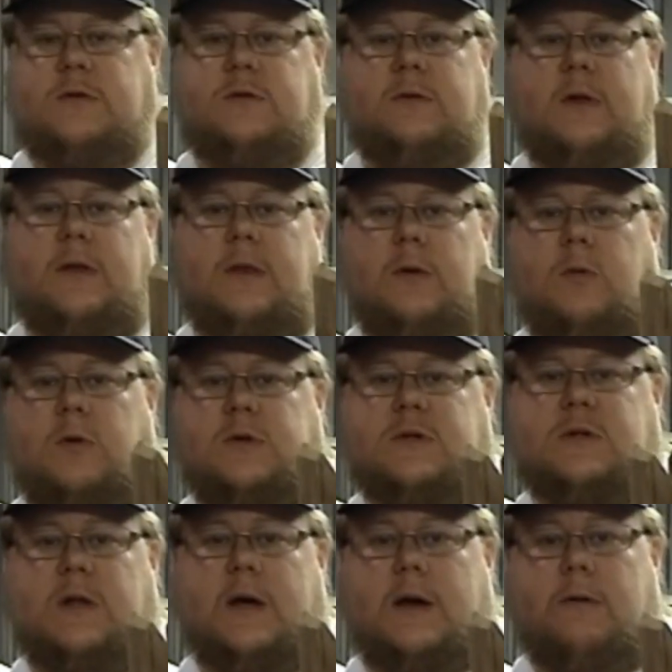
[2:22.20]
so that they wouldn't
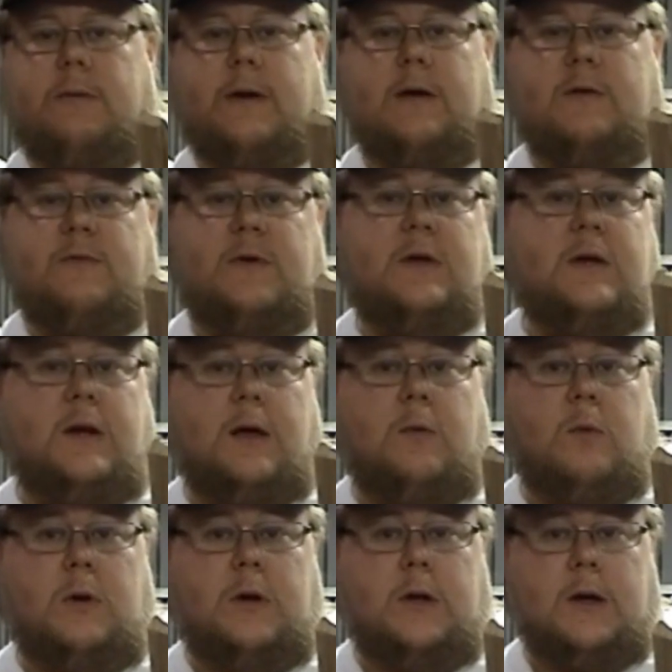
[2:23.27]
slide around if it did get
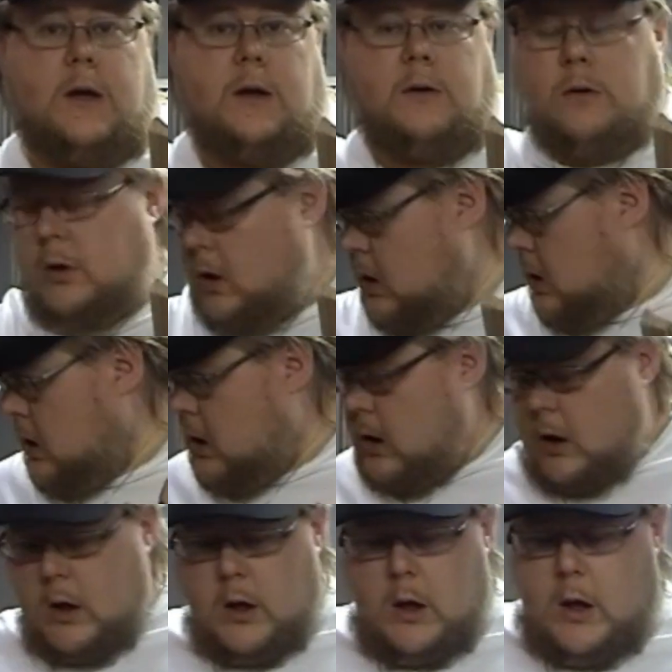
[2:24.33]
windy
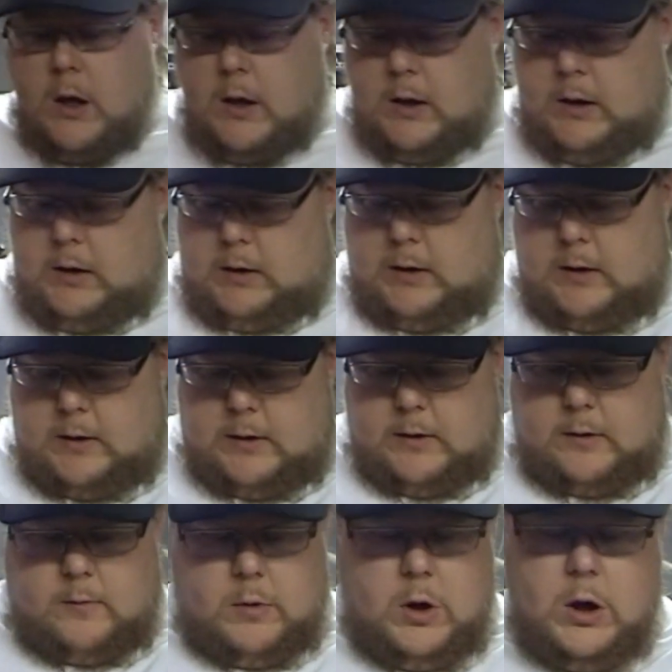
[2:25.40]

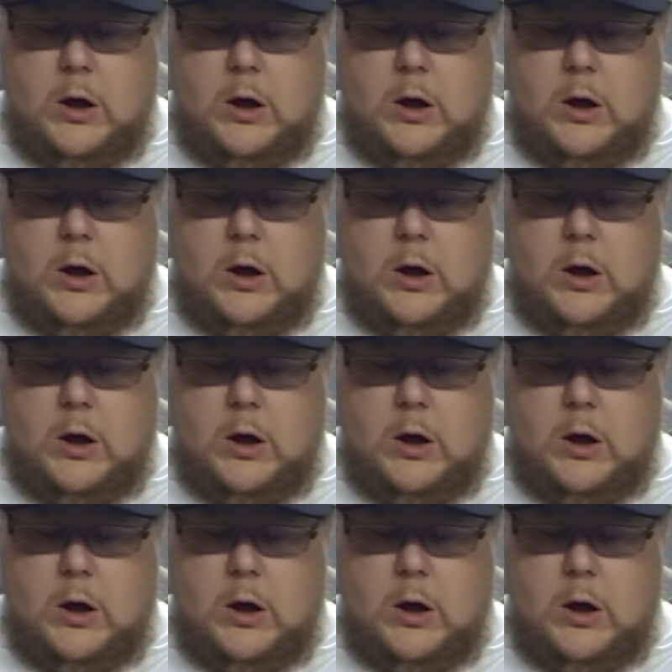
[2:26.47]
again.